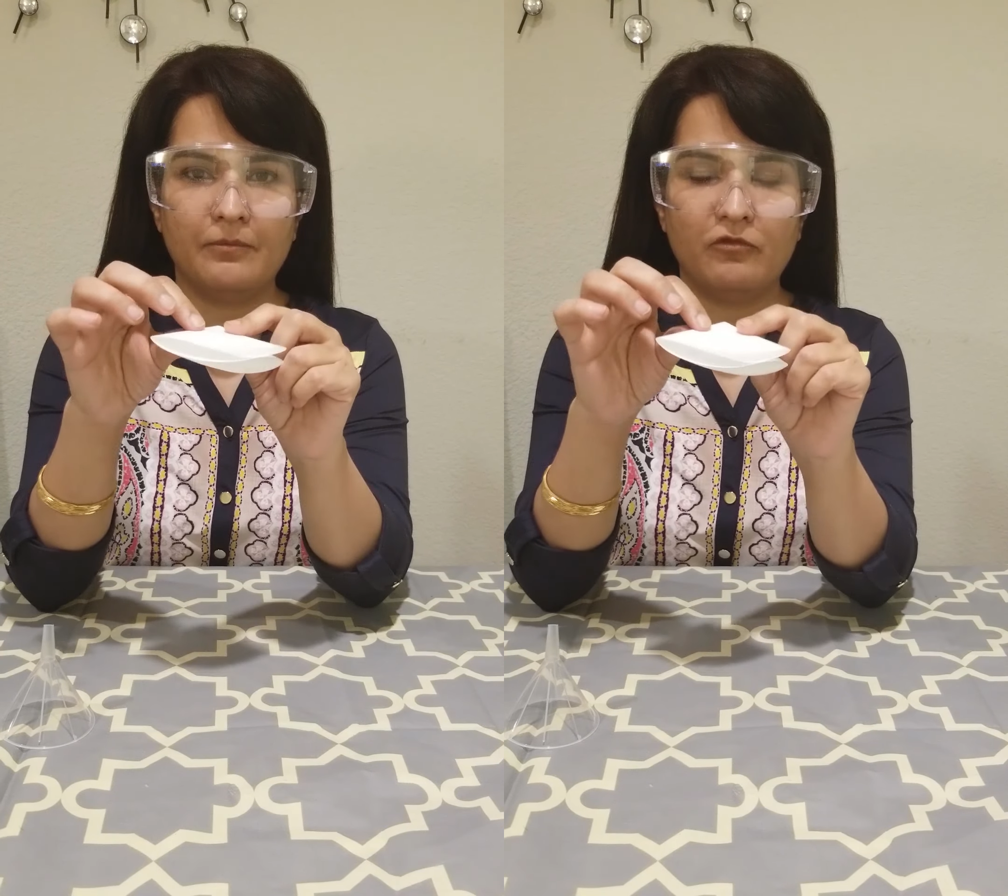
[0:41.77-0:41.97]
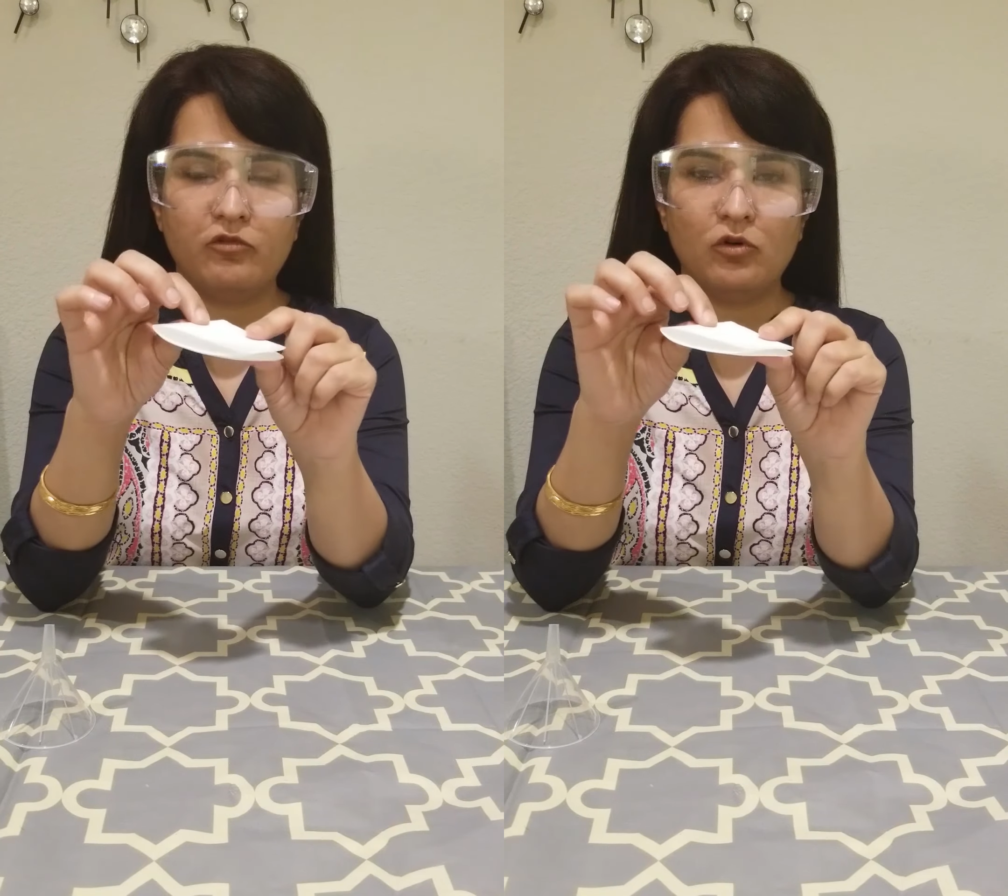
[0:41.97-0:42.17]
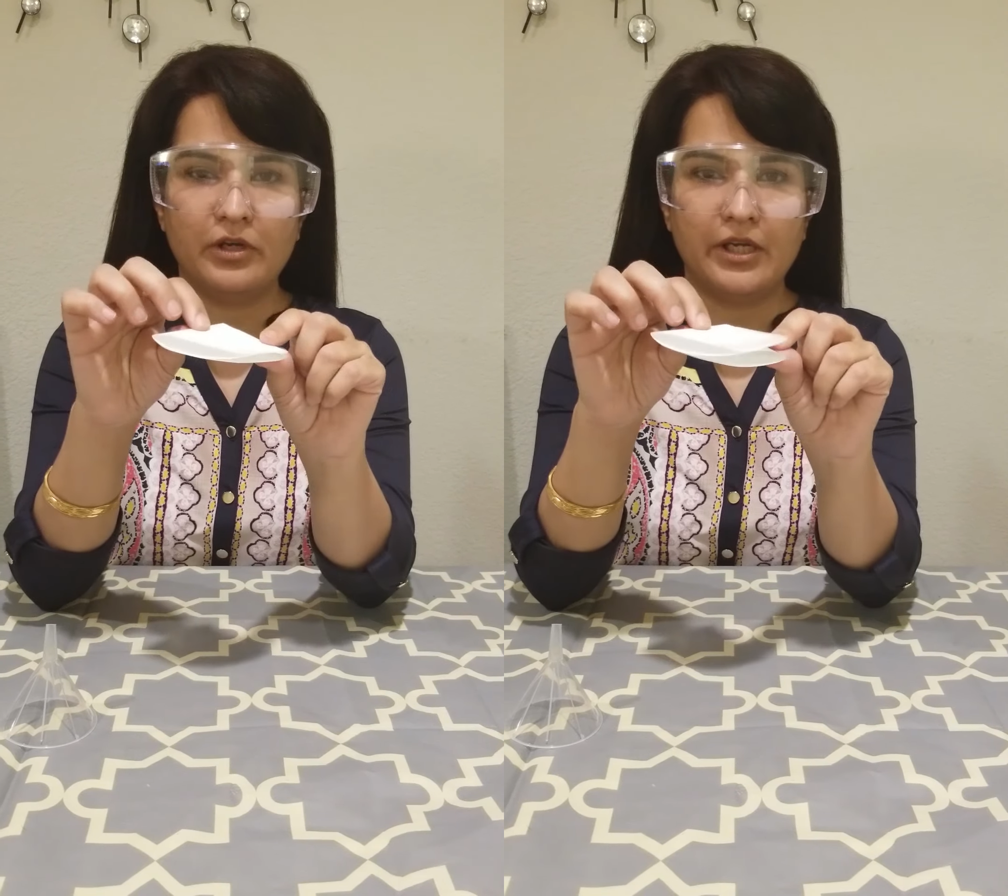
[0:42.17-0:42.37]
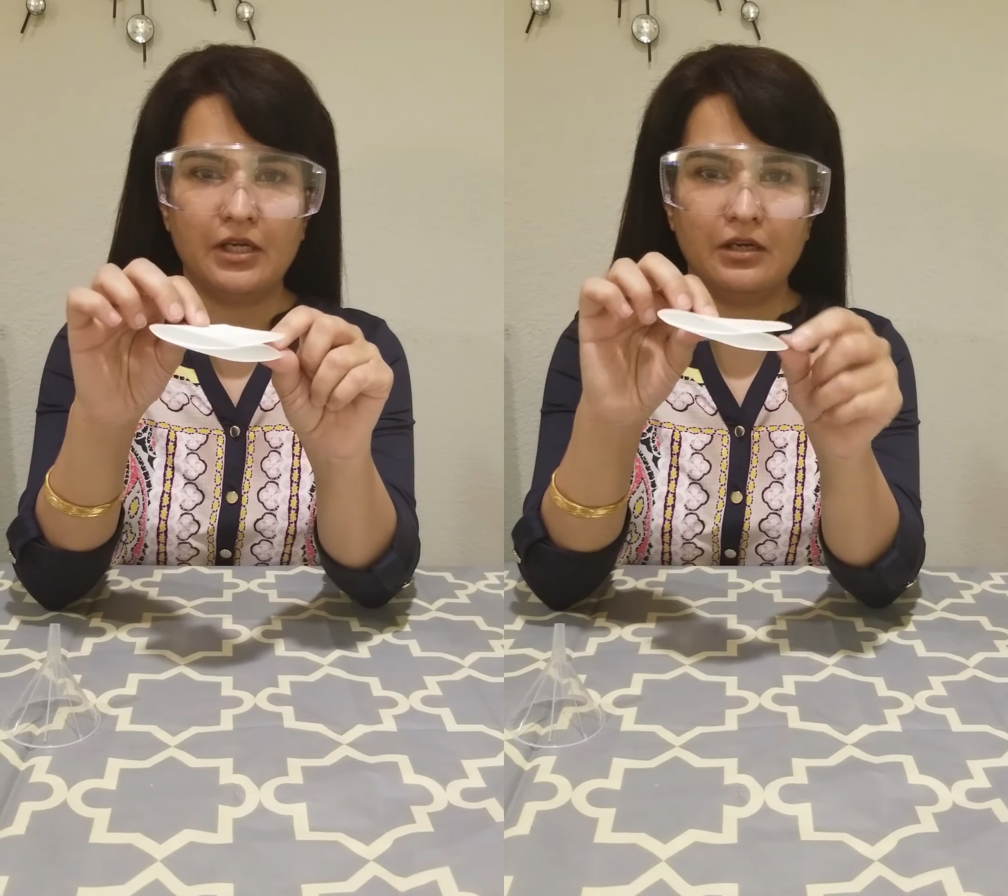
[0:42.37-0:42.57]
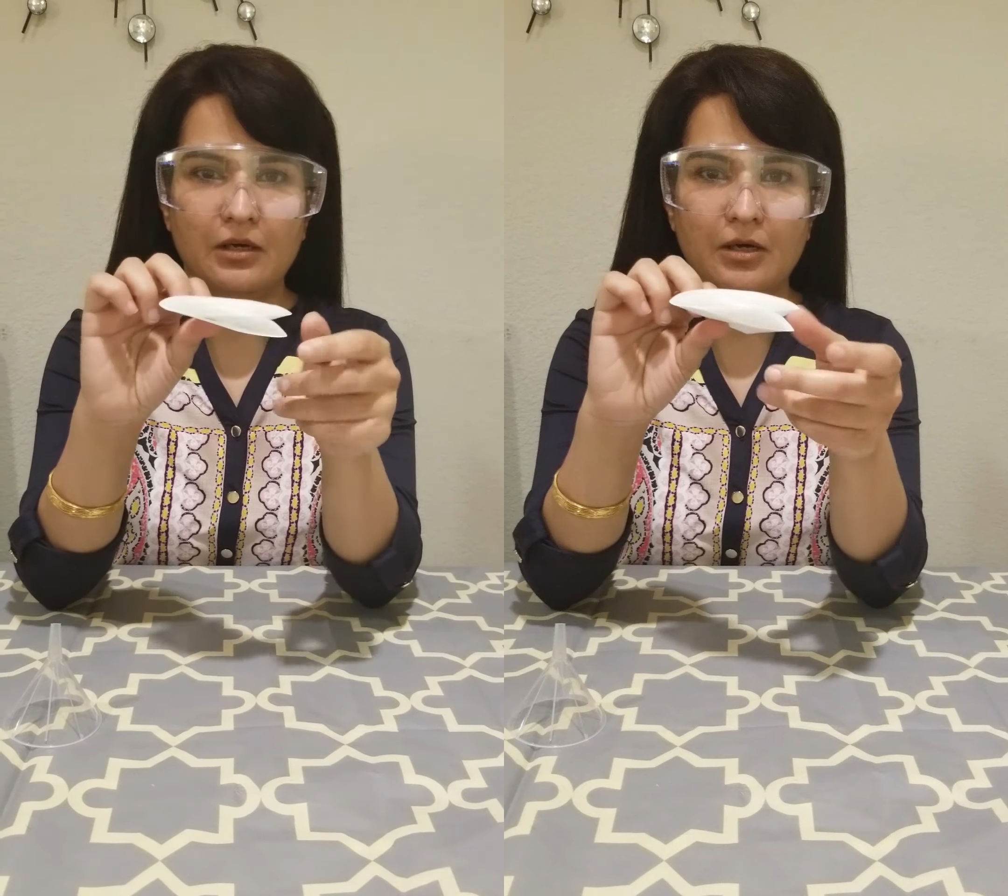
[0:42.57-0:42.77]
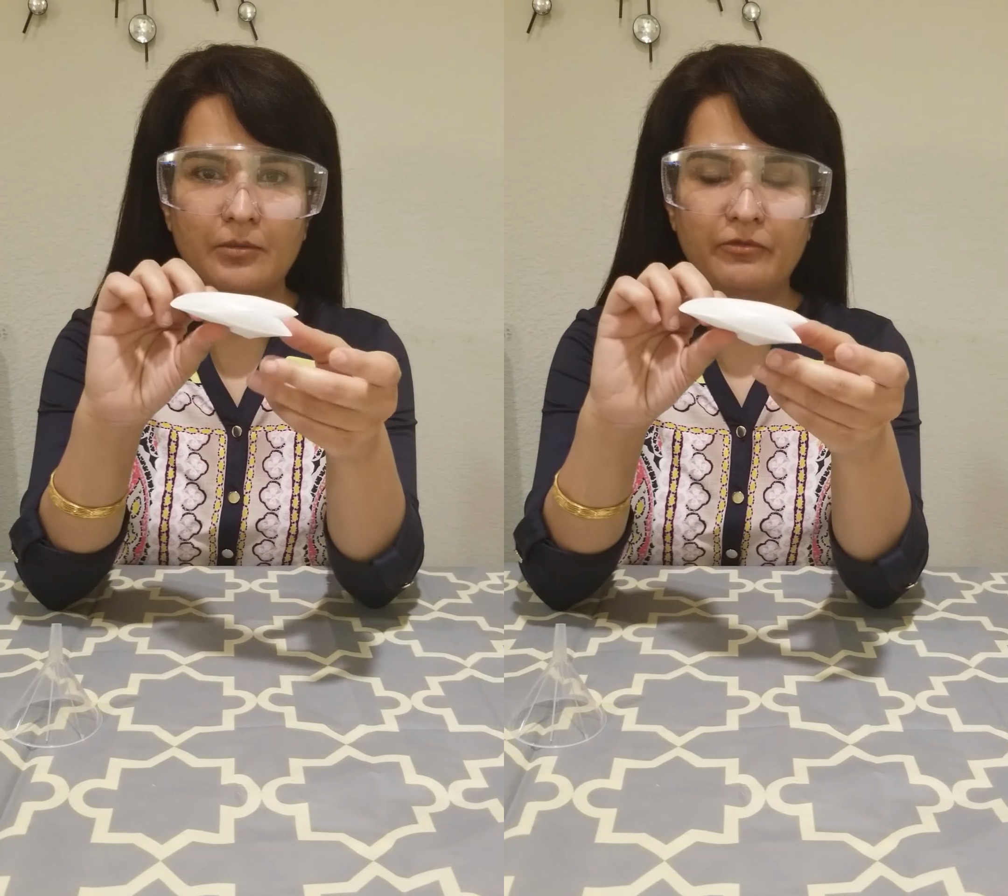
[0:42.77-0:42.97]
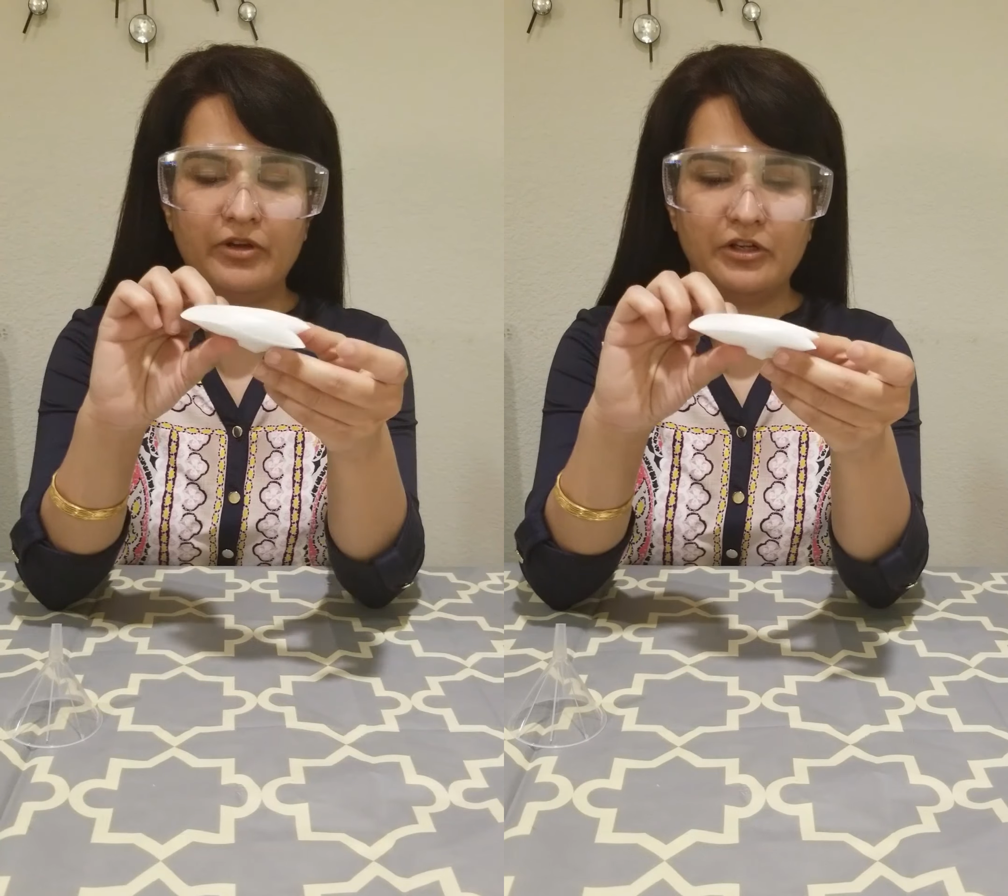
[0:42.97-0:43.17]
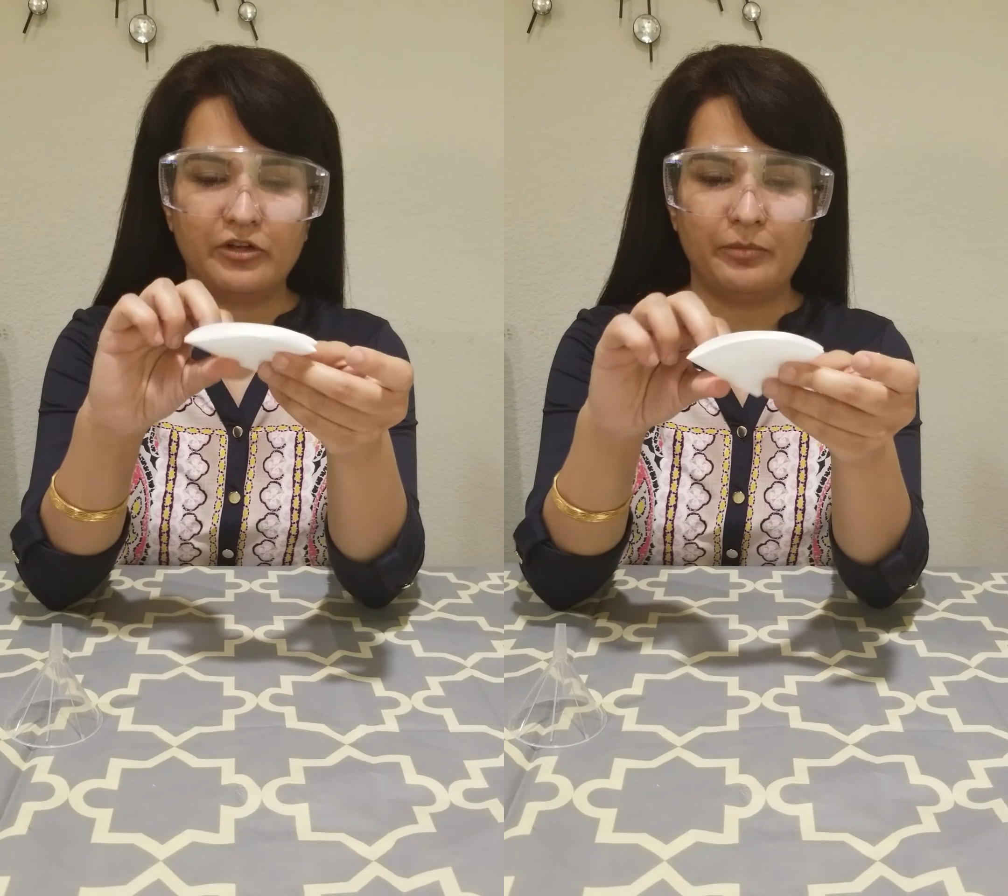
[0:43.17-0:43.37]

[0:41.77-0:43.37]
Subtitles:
folded filter